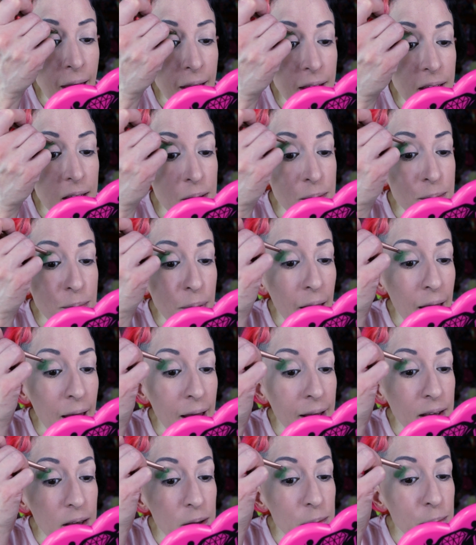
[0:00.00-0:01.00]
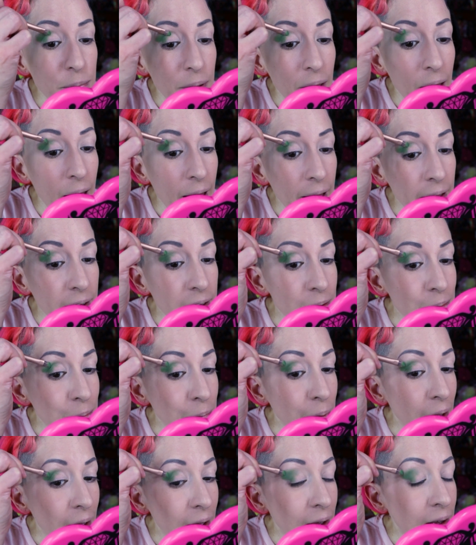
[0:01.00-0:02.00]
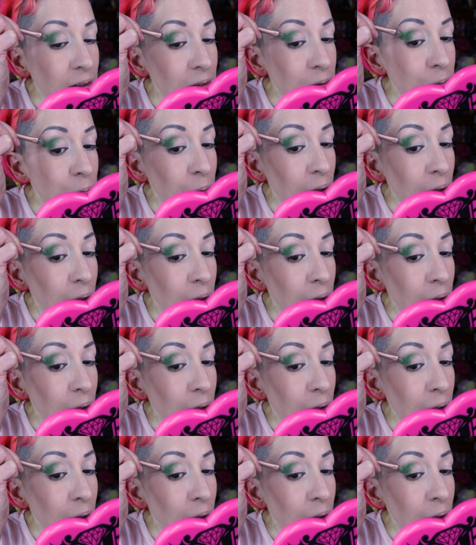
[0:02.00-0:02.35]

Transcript: pack and pack and pack and pack and